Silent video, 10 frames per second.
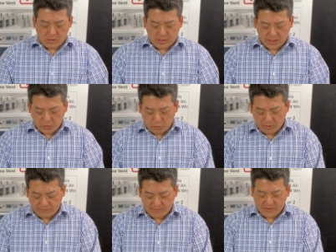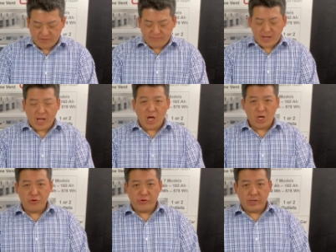The Explore
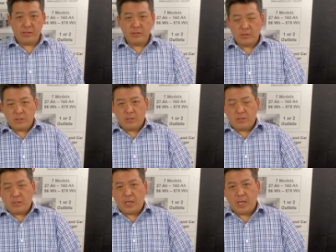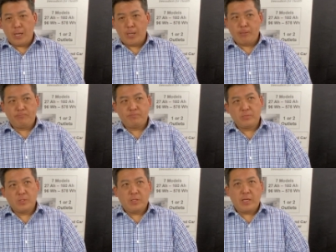5500 um,
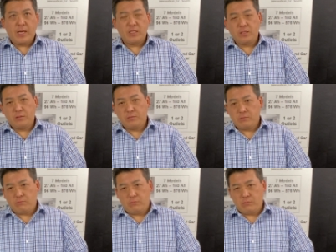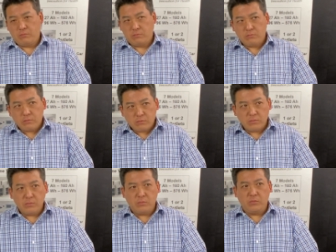has a
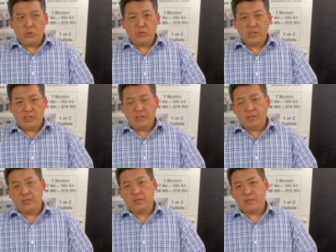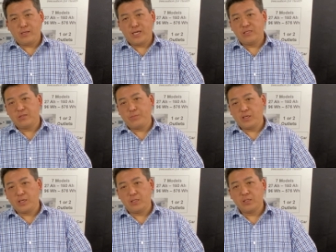unique
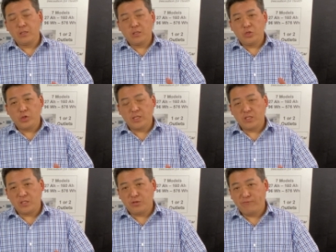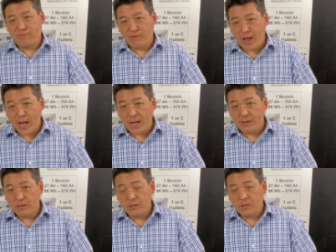because you can still fly